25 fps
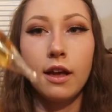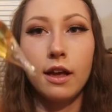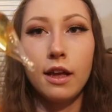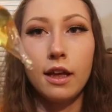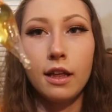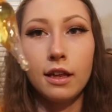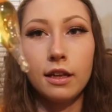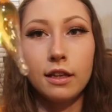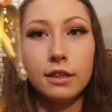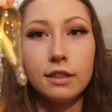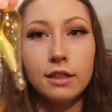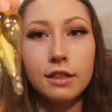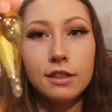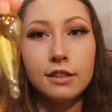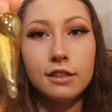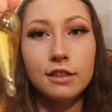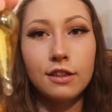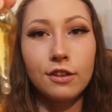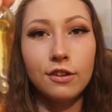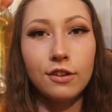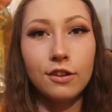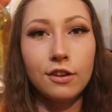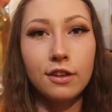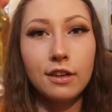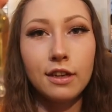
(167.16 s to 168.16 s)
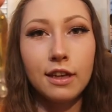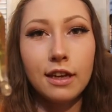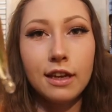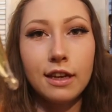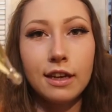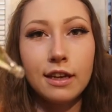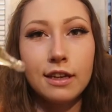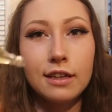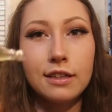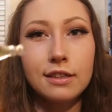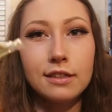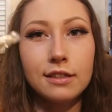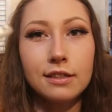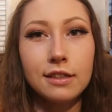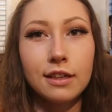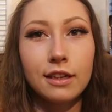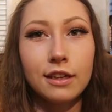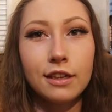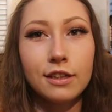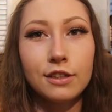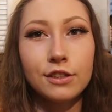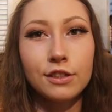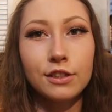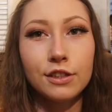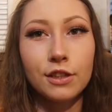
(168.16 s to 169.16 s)
It does look like it's
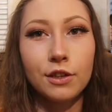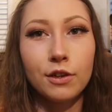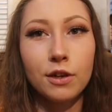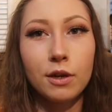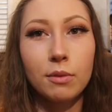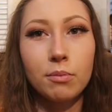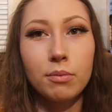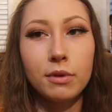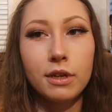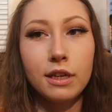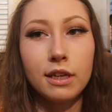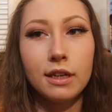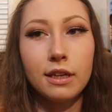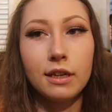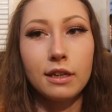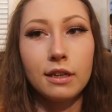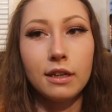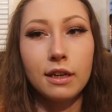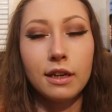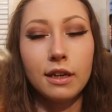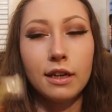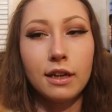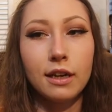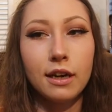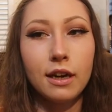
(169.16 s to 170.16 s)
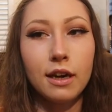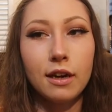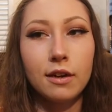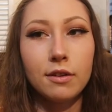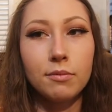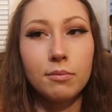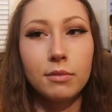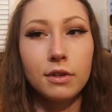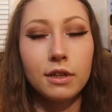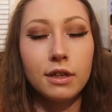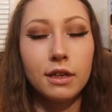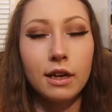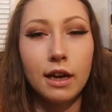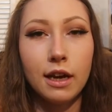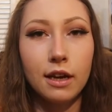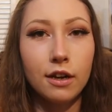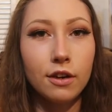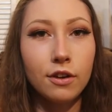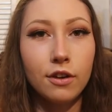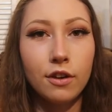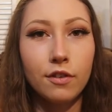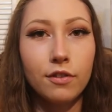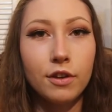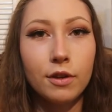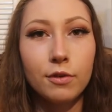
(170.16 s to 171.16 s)
like a syrupy, like I
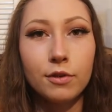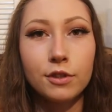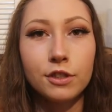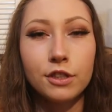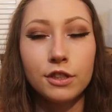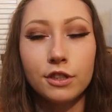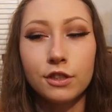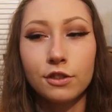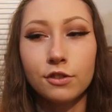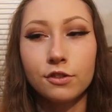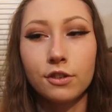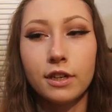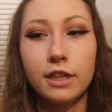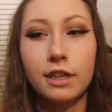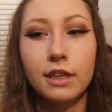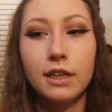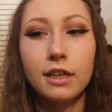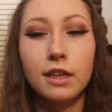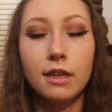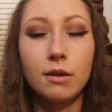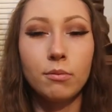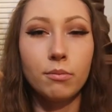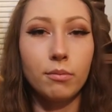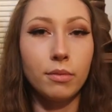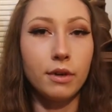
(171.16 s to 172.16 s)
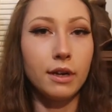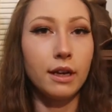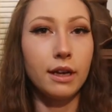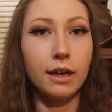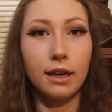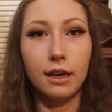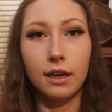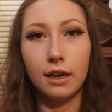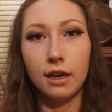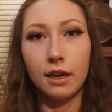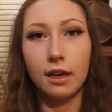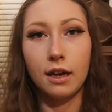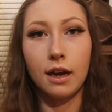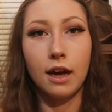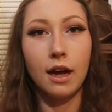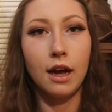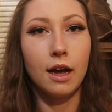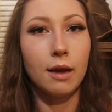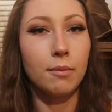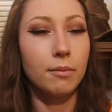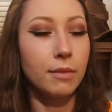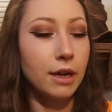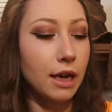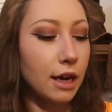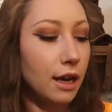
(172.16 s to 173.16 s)
don't know if you would just drink it, but no,
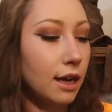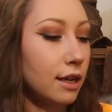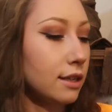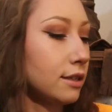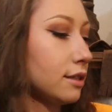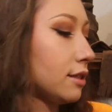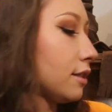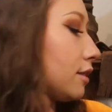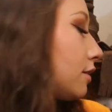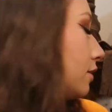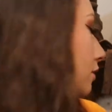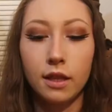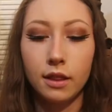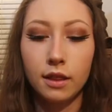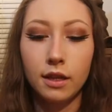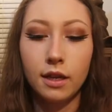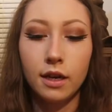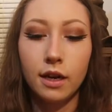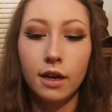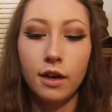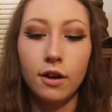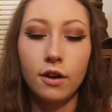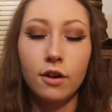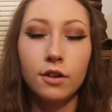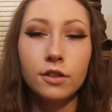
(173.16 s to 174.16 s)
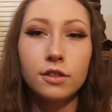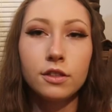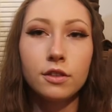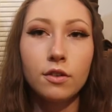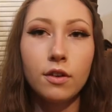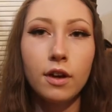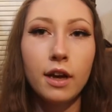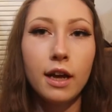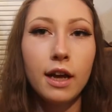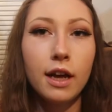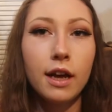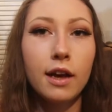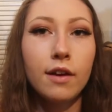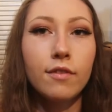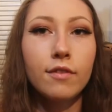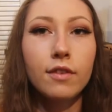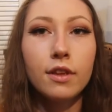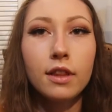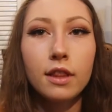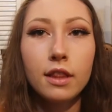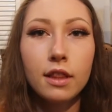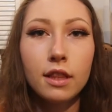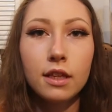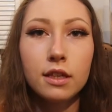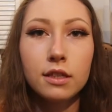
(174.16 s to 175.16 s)
I'm not. And then I also
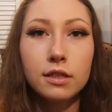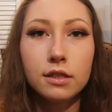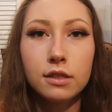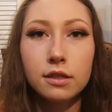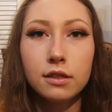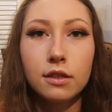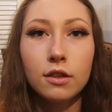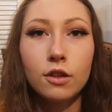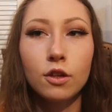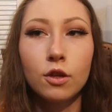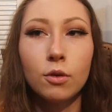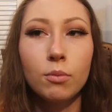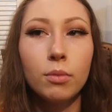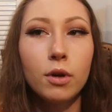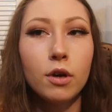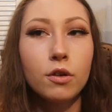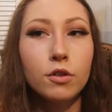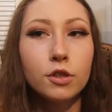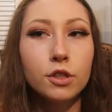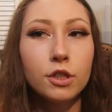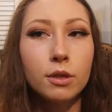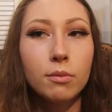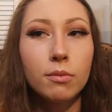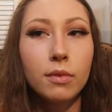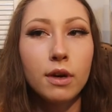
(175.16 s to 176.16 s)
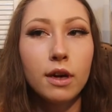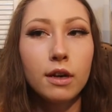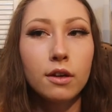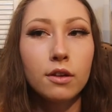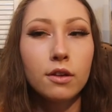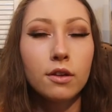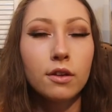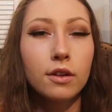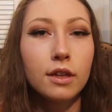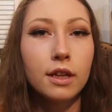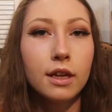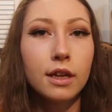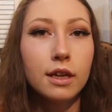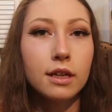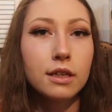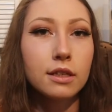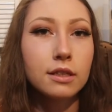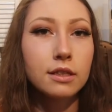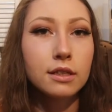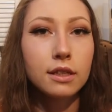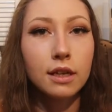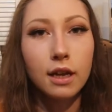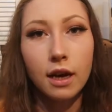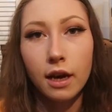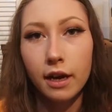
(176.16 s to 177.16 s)
have this little potion bottle that
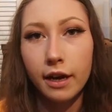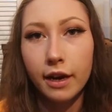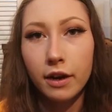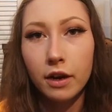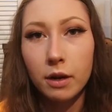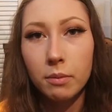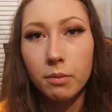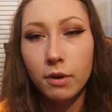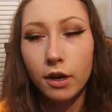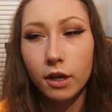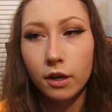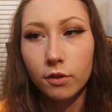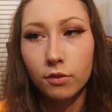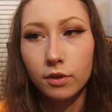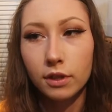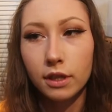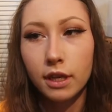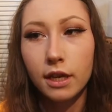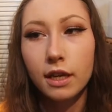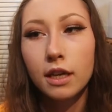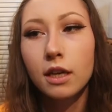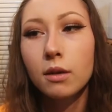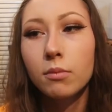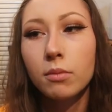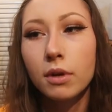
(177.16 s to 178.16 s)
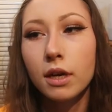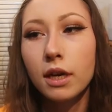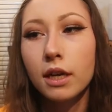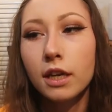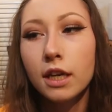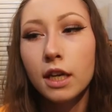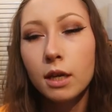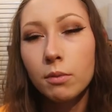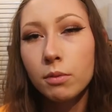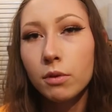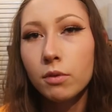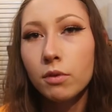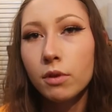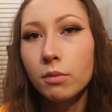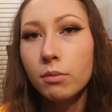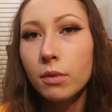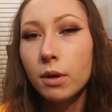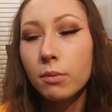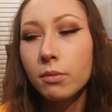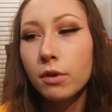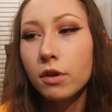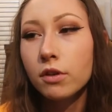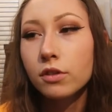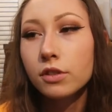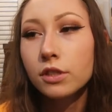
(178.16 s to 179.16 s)
is not Harry Potter related, but I keep it with
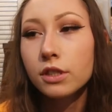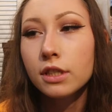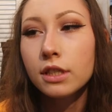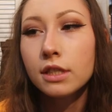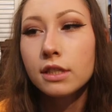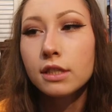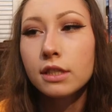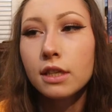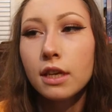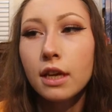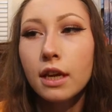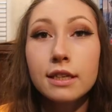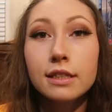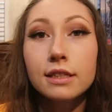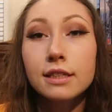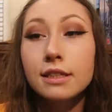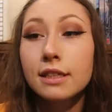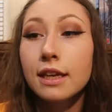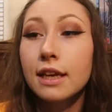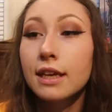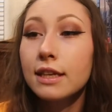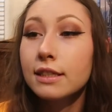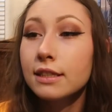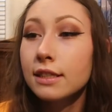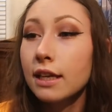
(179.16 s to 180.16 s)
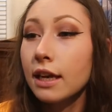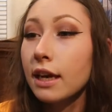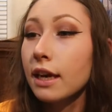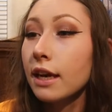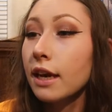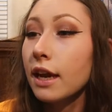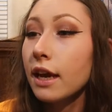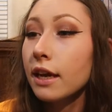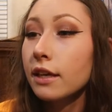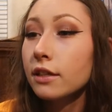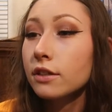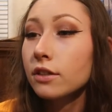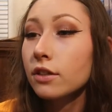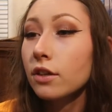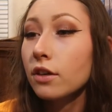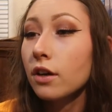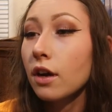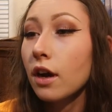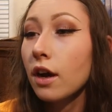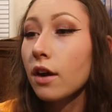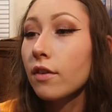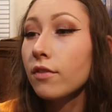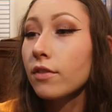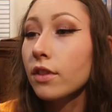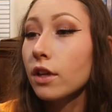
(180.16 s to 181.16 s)
my potions. It says Nectar
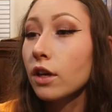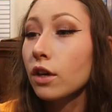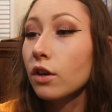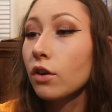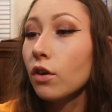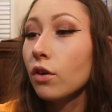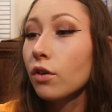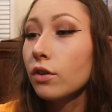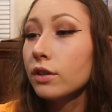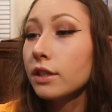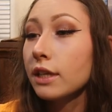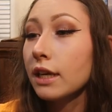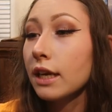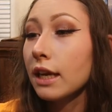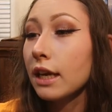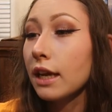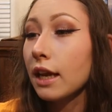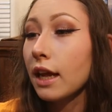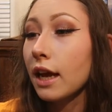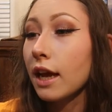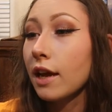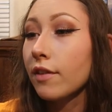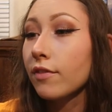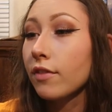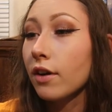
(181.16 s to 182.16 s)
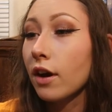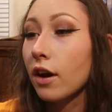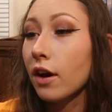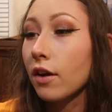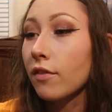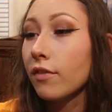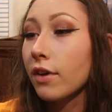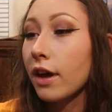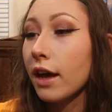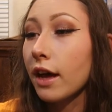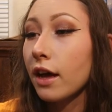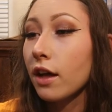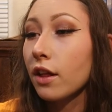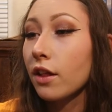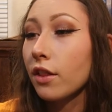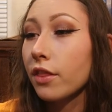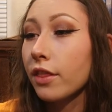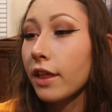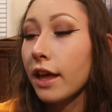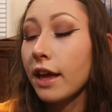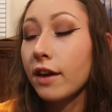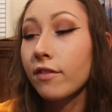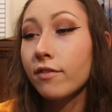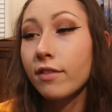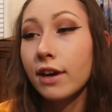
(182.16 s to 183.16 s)
of the Golden Life of Health
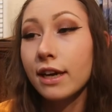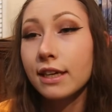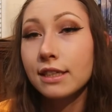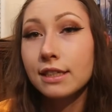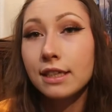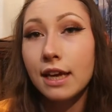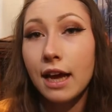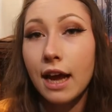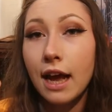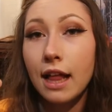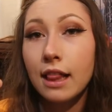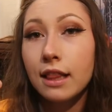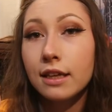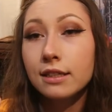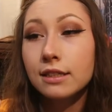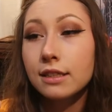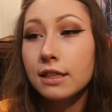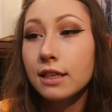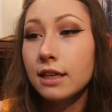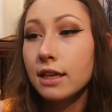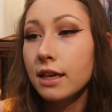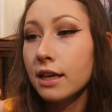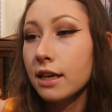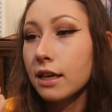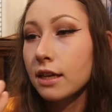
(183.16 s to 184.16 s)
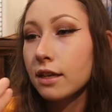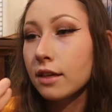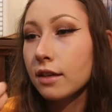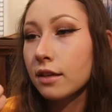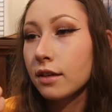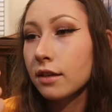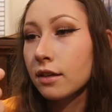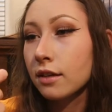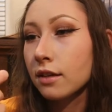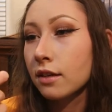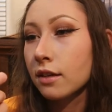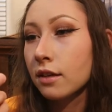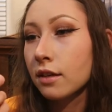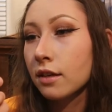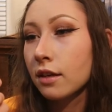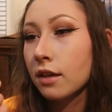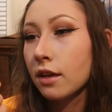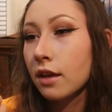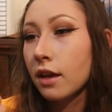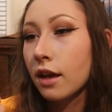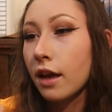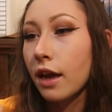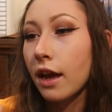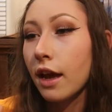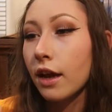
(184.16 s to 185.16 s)
and Vitality.
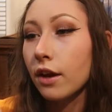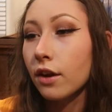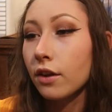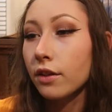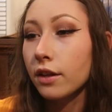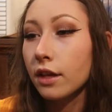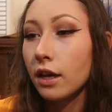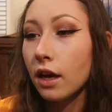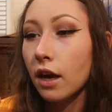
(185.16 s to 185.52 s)
And on